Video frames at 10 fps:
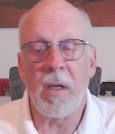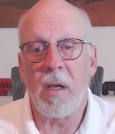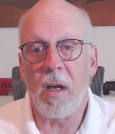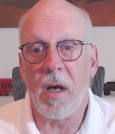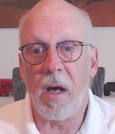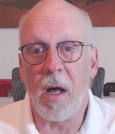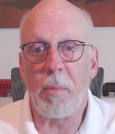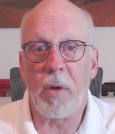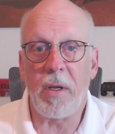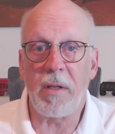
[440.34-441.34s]
I'll
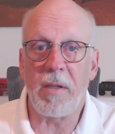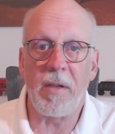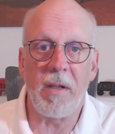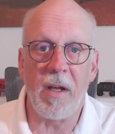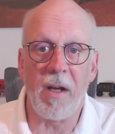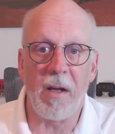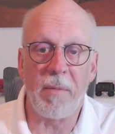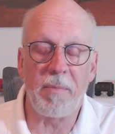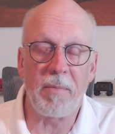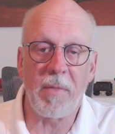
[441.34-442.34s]
put it
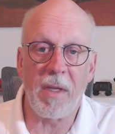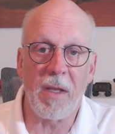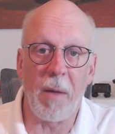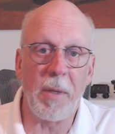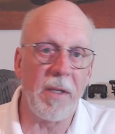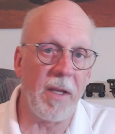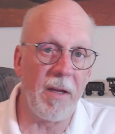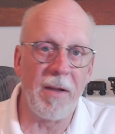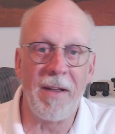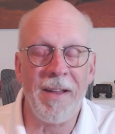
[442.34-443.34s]
up in the
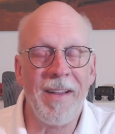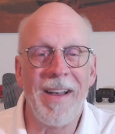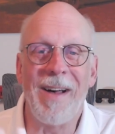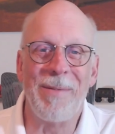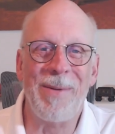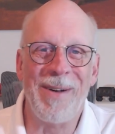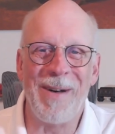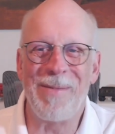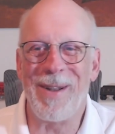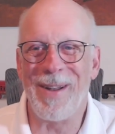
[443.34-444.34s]
I'll
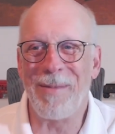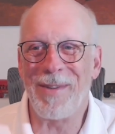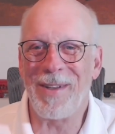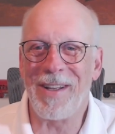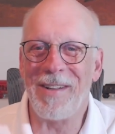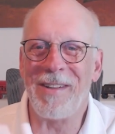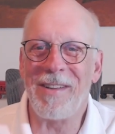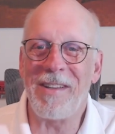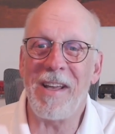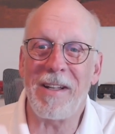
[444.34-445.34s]
put it up so you can
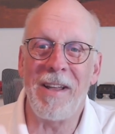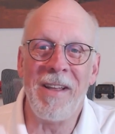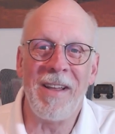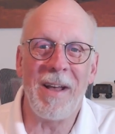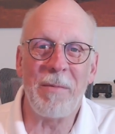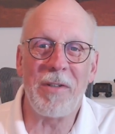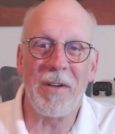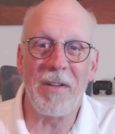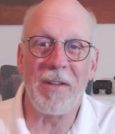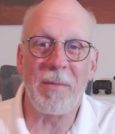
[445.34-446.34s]
see it. I'm
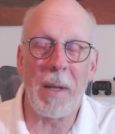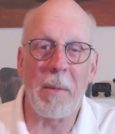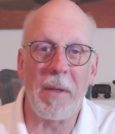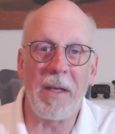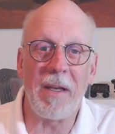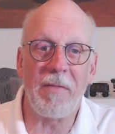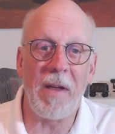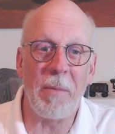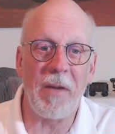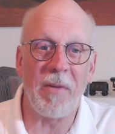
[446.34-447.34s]
sure there's probably, if
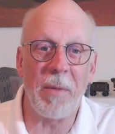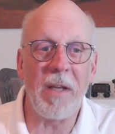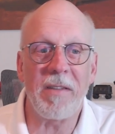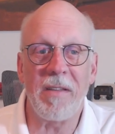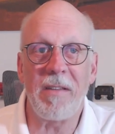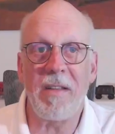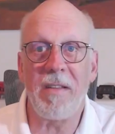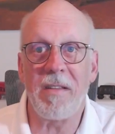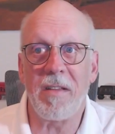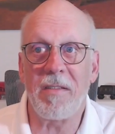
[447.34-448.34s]
anybody from Iceland
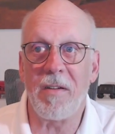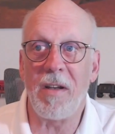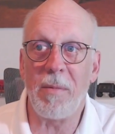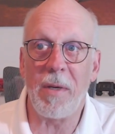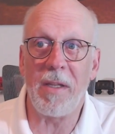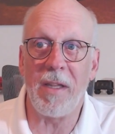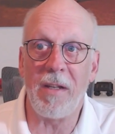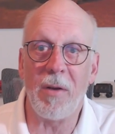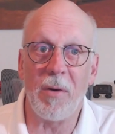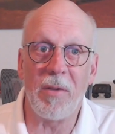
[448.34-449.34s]
sees this or anybody that
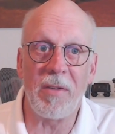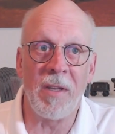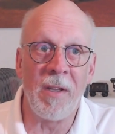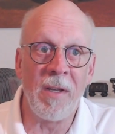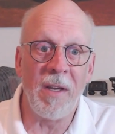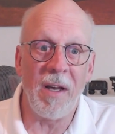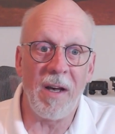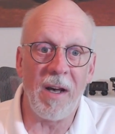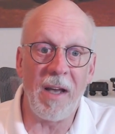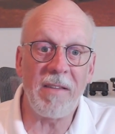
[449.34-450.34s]
knows
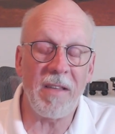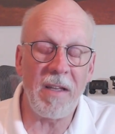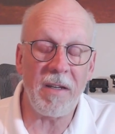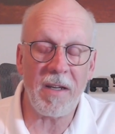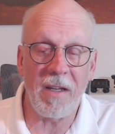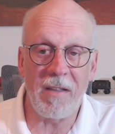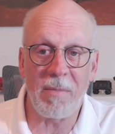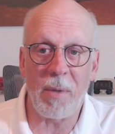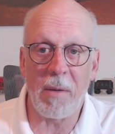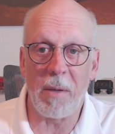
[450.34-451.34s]
Icelandic is
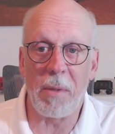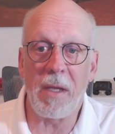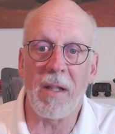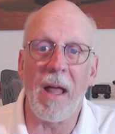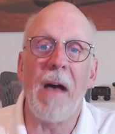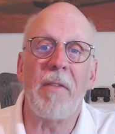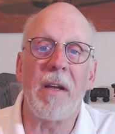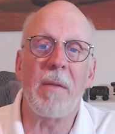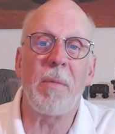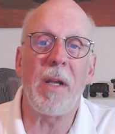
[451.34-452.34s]
probably
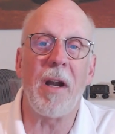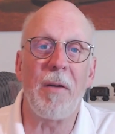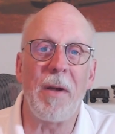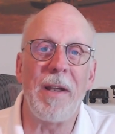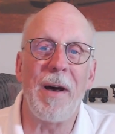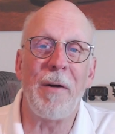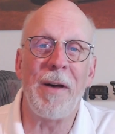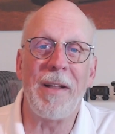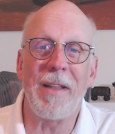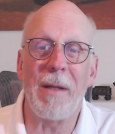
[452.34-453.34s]
laughing pretty hard right now
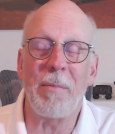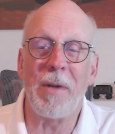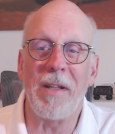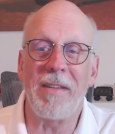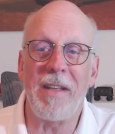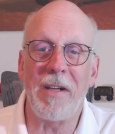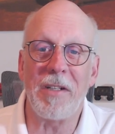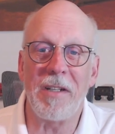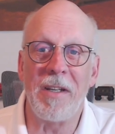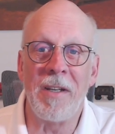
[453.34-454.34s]
at that pronunciation.